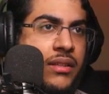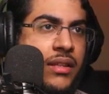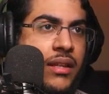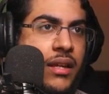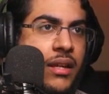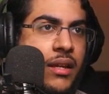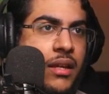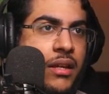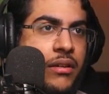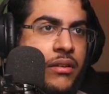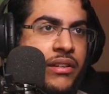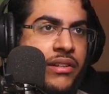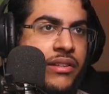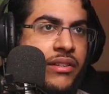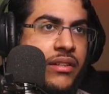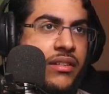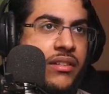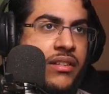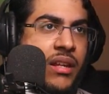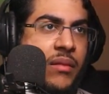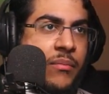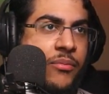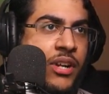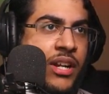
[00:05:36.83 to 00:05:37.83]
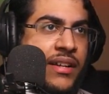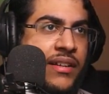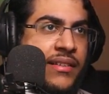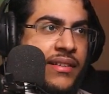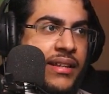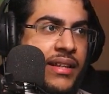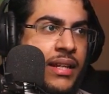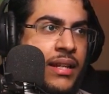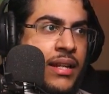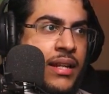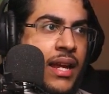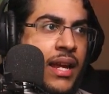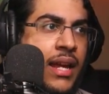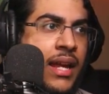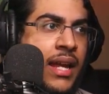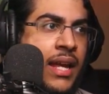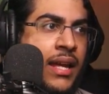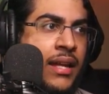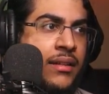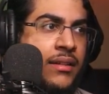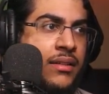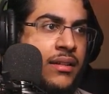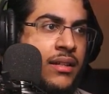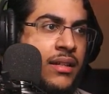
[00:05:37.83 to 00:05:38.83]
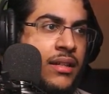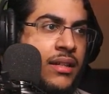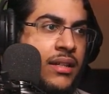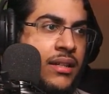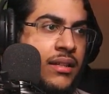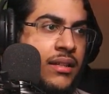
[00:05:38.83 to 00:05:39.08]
here is a separate scene, and